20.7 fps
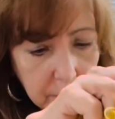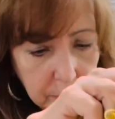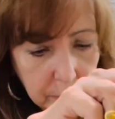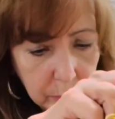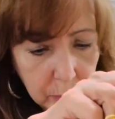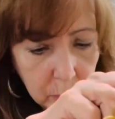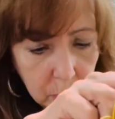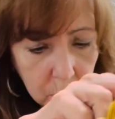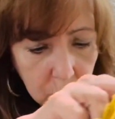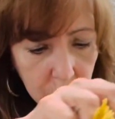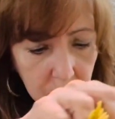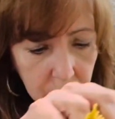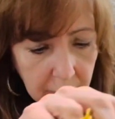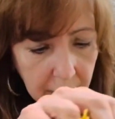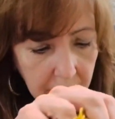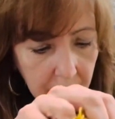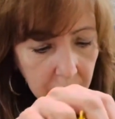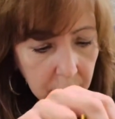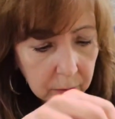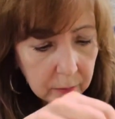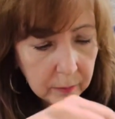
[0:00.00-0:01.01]
pulled
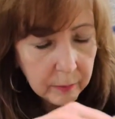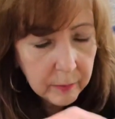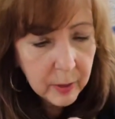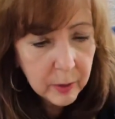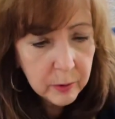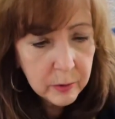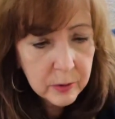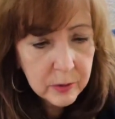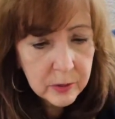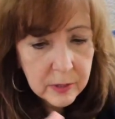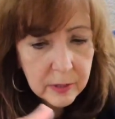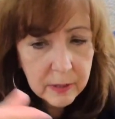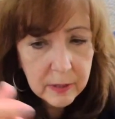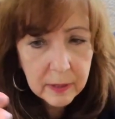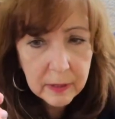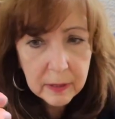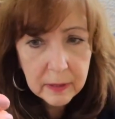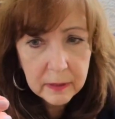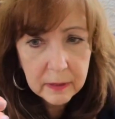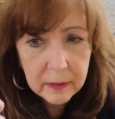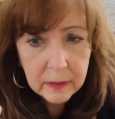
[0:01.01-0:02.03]
out most of
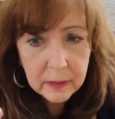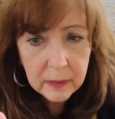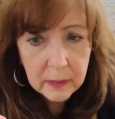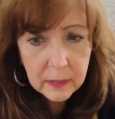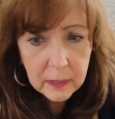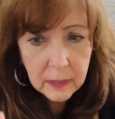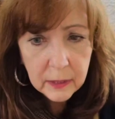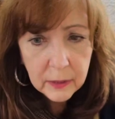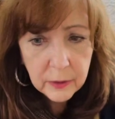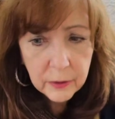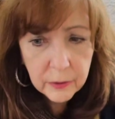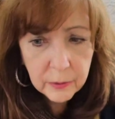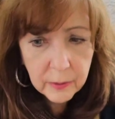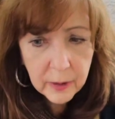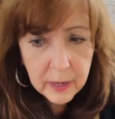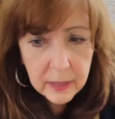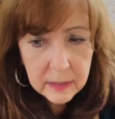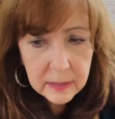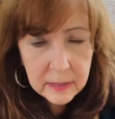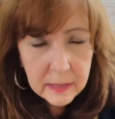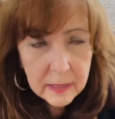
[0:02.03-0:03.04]
the
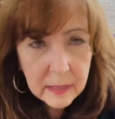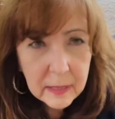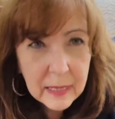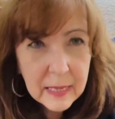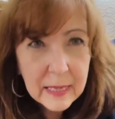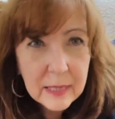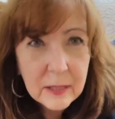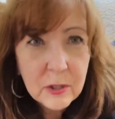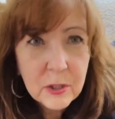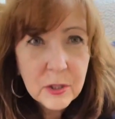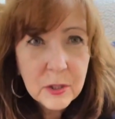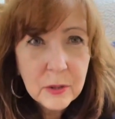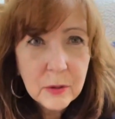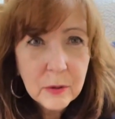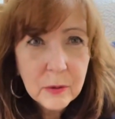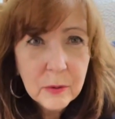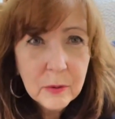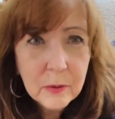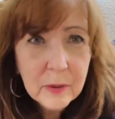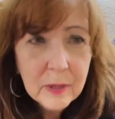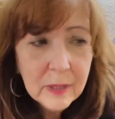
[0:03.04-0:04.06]
threads that he
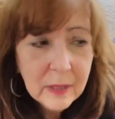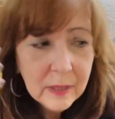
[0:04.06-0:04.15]
chewed.